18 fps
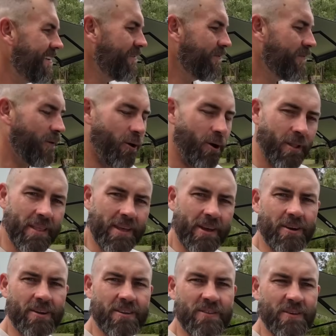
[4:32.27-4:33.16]
finally
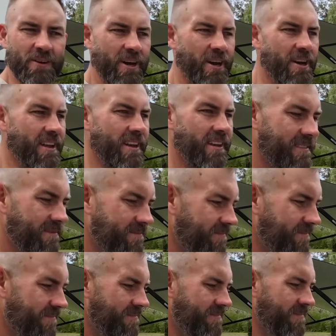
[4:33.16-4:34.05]
got a Toyota.
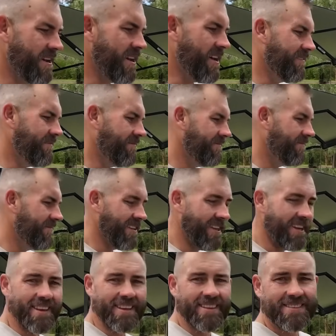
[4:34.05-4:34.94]
But
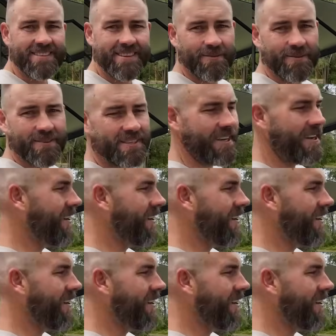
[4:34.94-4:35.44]
yeah, so we'll see how